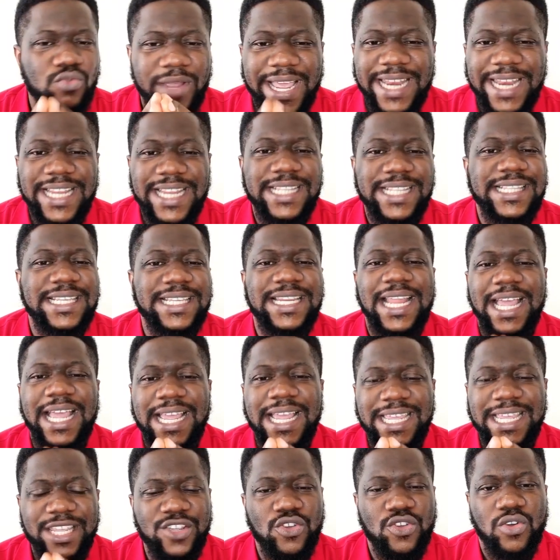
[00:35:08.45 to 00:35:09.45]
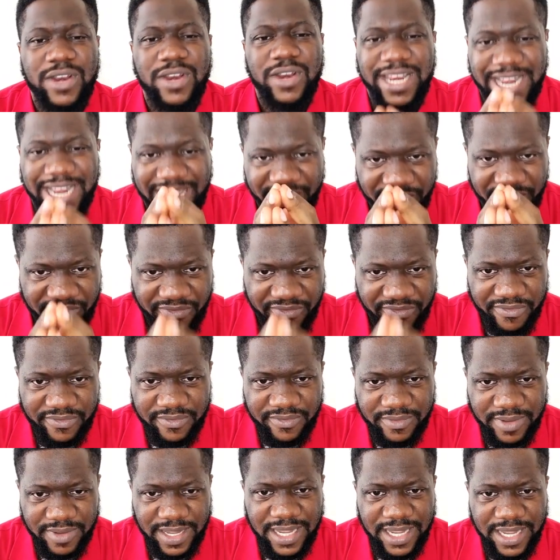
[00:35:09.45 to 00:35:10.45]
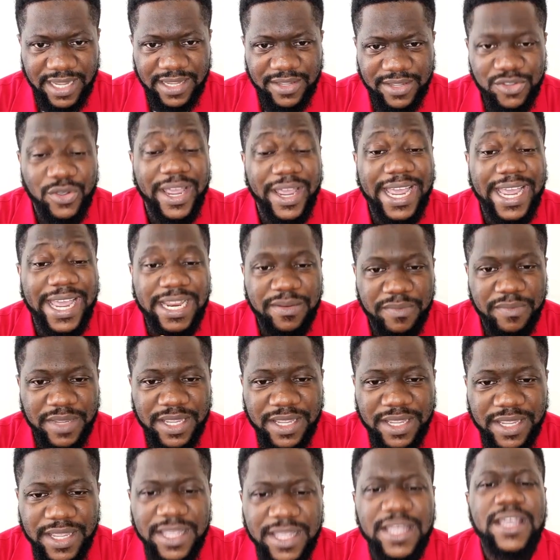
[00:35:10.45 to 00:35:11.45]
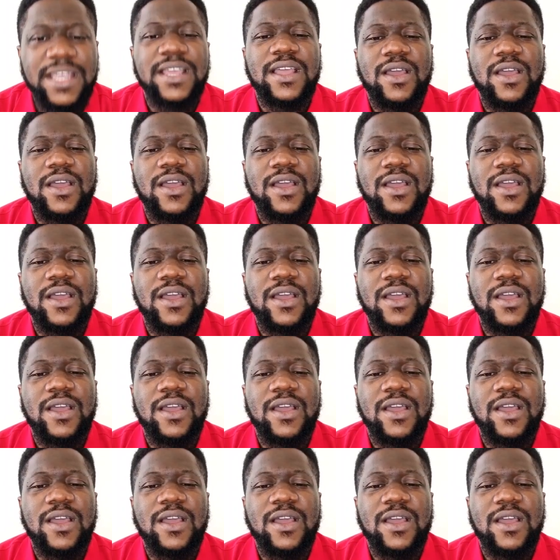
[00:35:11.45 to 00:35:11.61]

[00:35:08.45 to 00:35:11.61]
do anything in your life. You heard me.